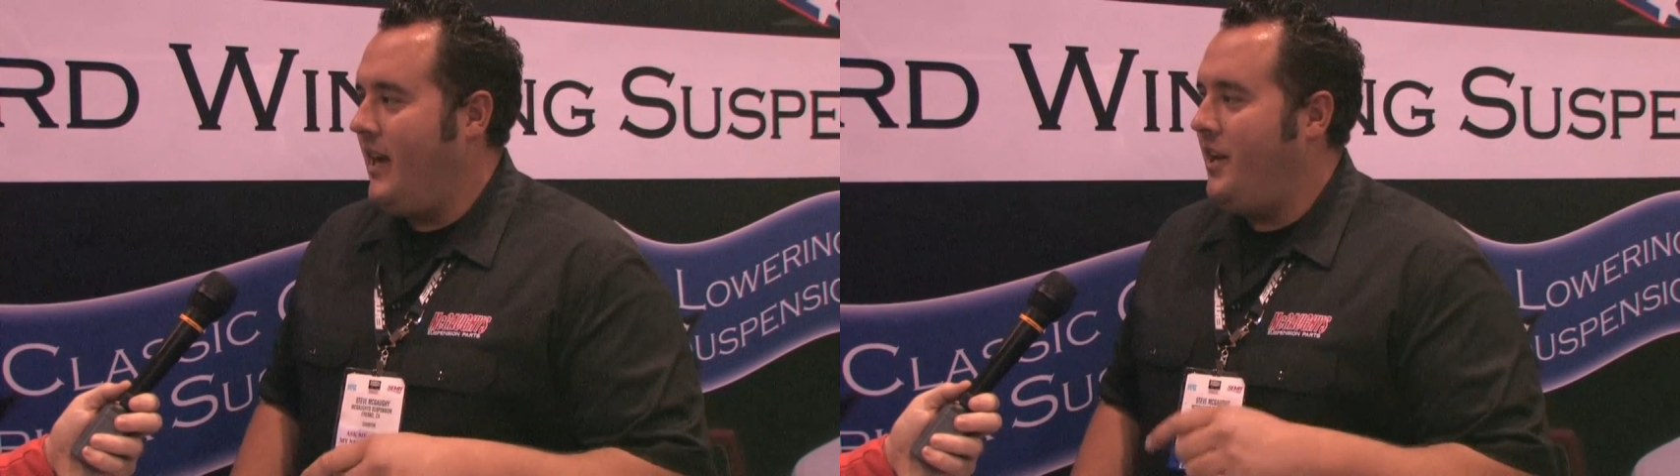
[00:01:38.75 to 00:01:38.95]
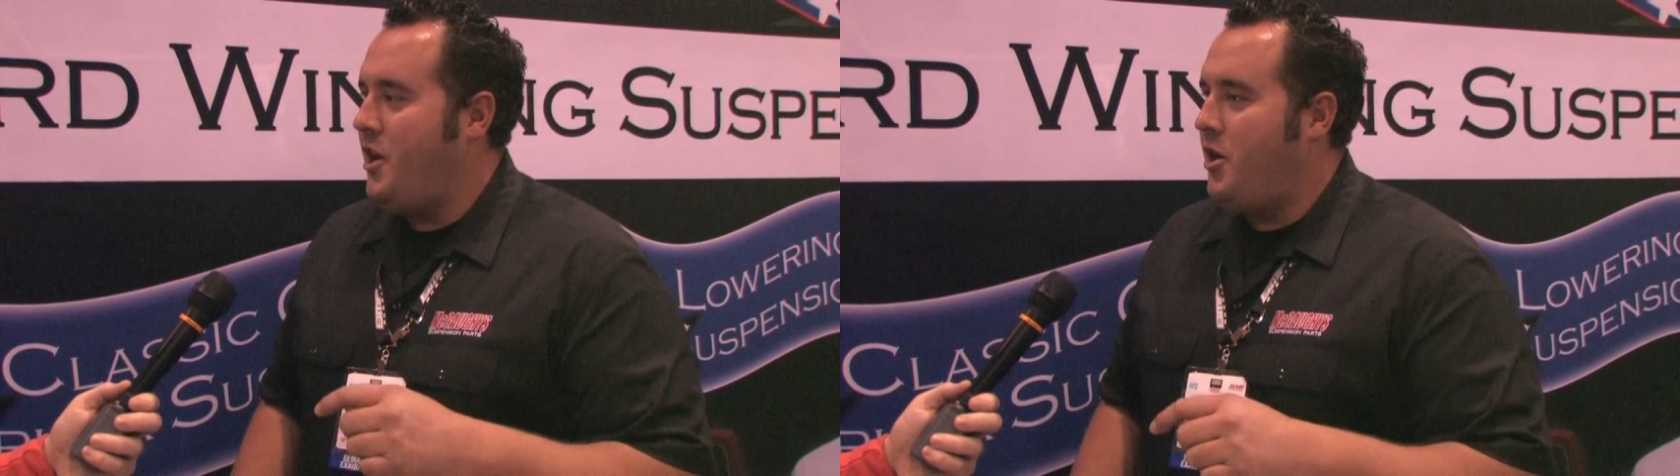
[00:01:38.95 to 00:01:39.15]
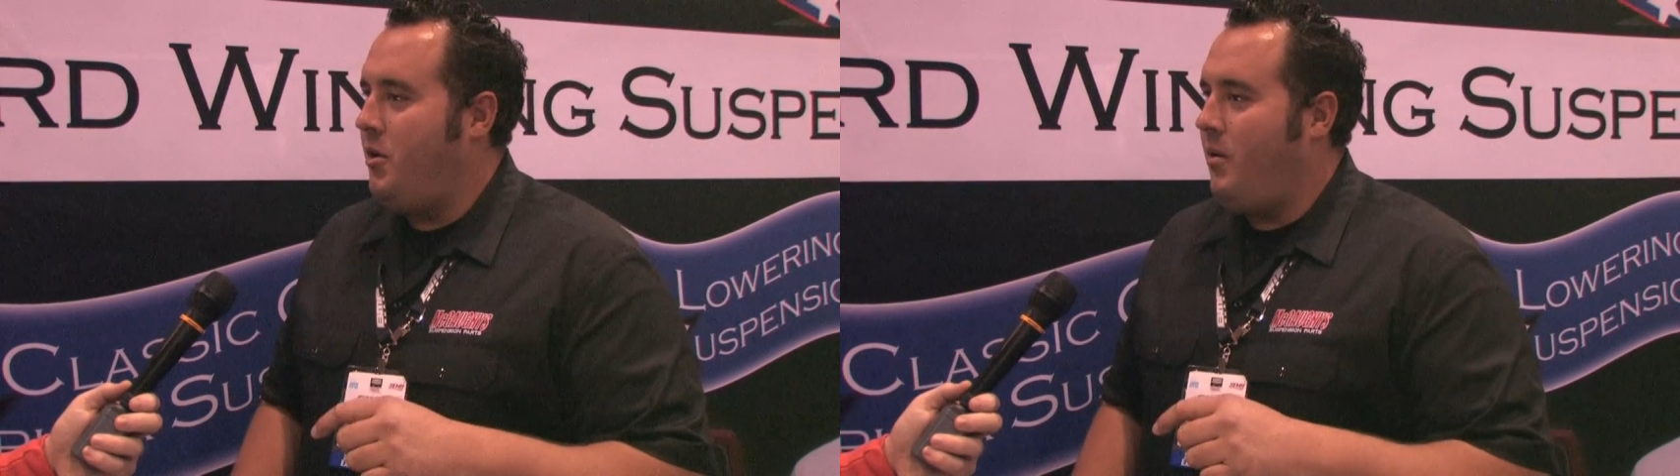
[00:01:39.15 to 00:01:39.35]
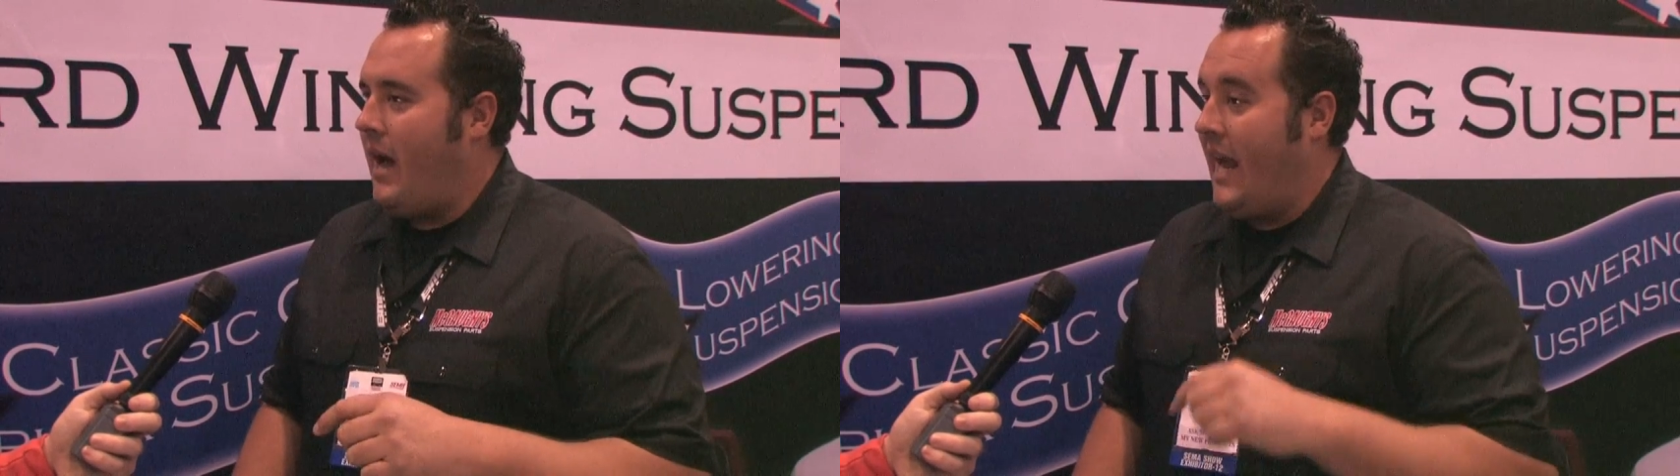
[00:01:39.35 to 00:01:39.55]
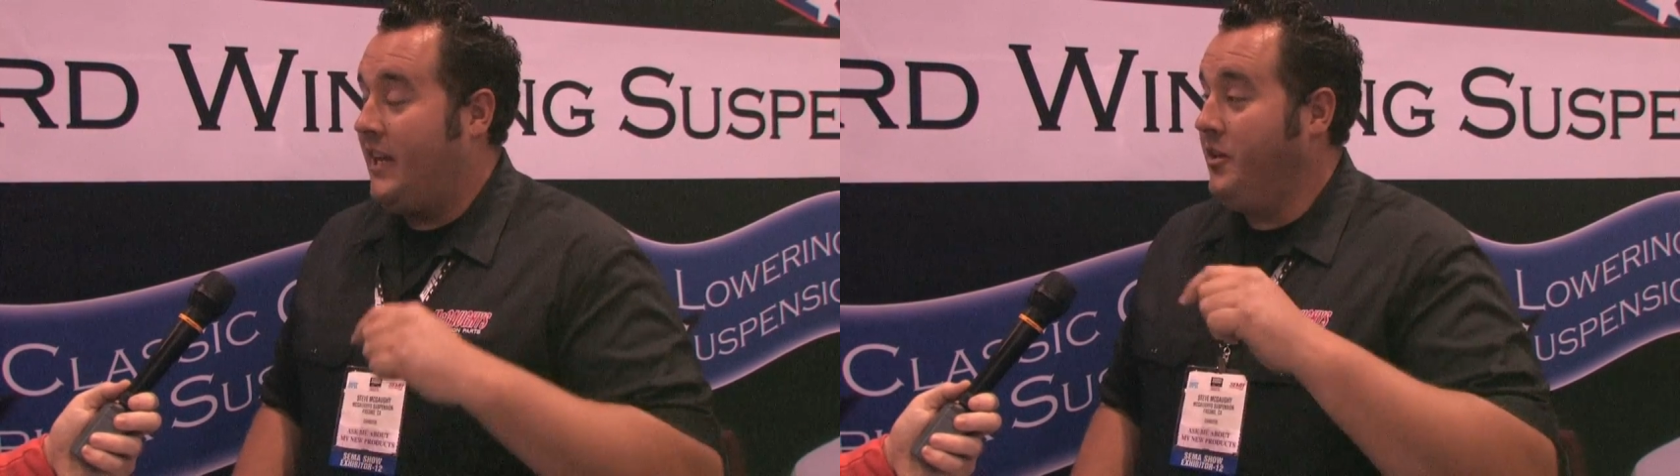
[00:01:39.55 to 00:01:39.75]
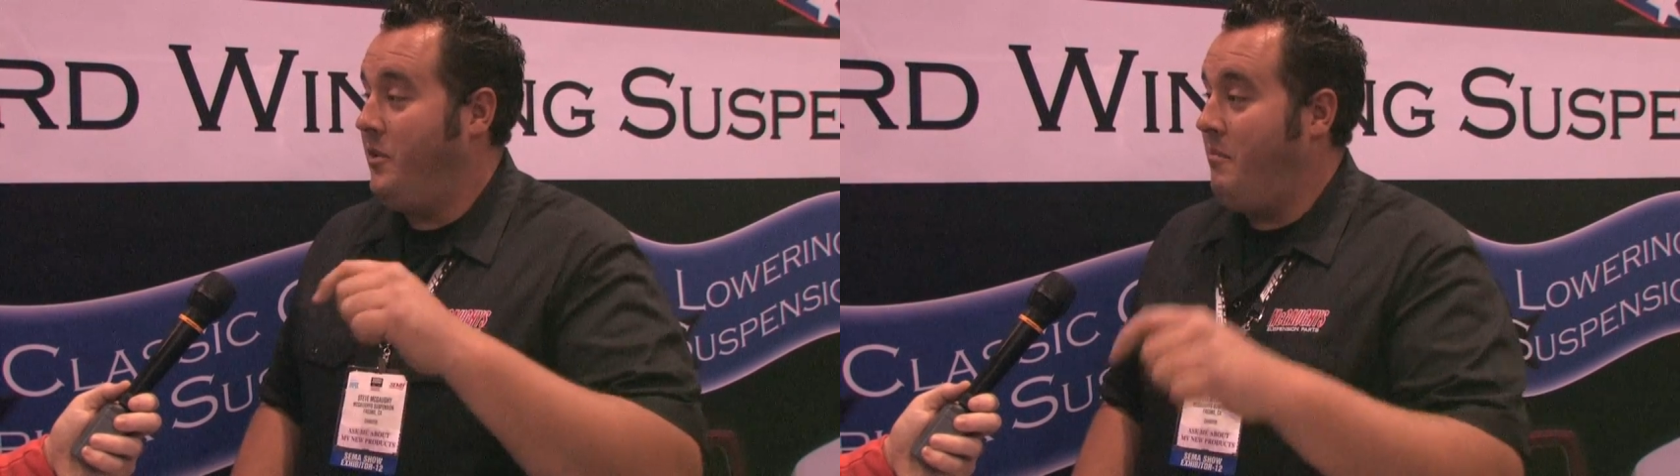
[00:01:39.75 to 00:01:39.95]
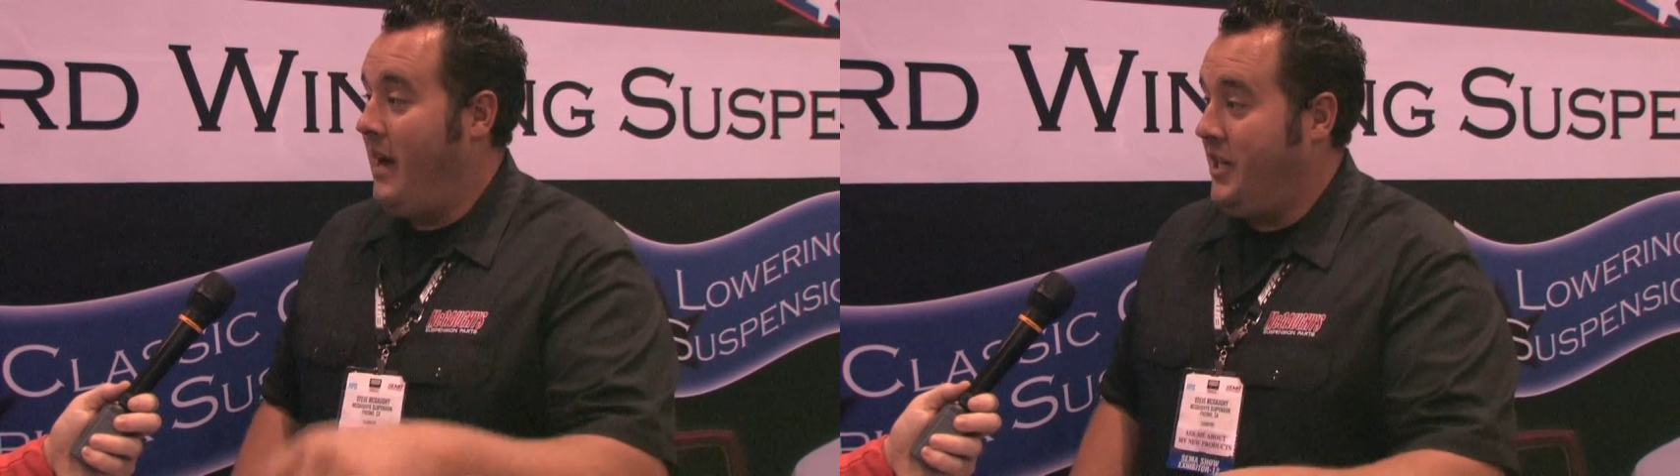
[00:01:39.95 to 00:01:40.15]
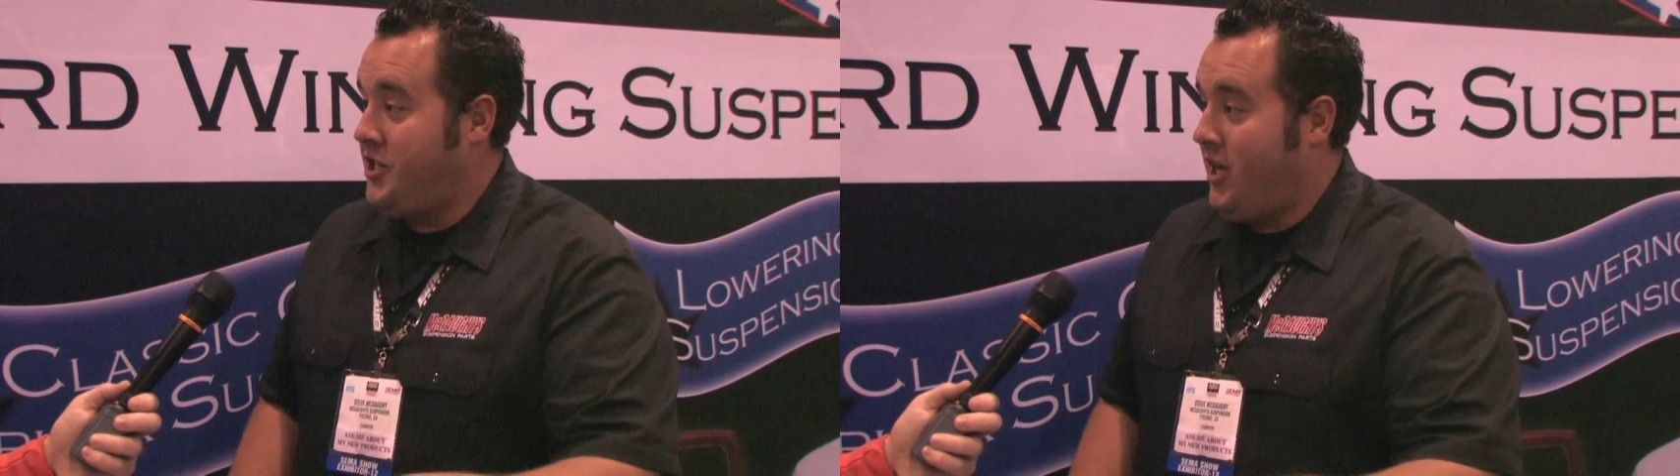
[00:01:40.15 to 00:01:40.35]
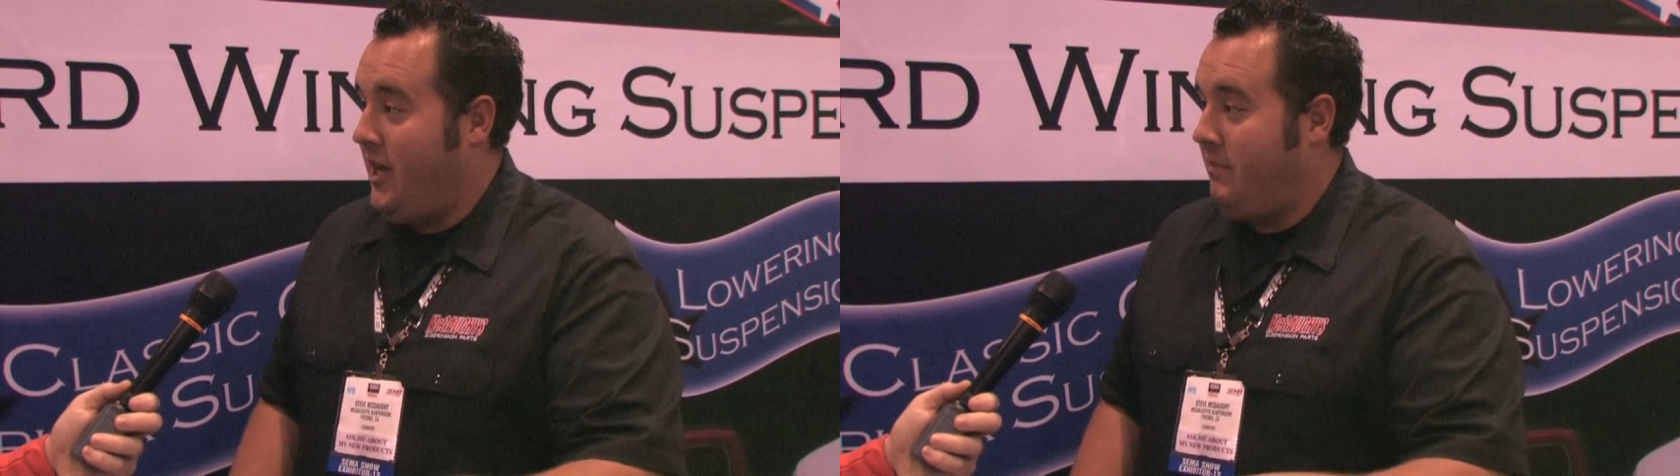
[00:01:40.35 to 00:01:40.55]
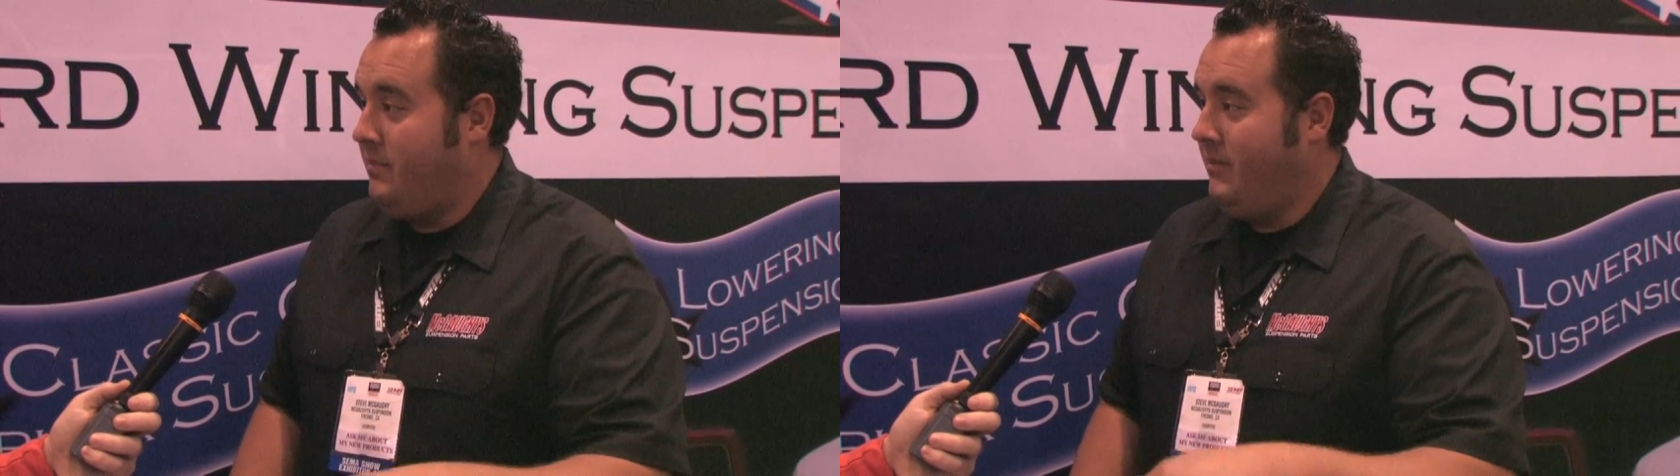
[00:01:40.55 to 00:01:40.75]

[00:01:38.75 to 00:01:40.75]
I know I can go to my shop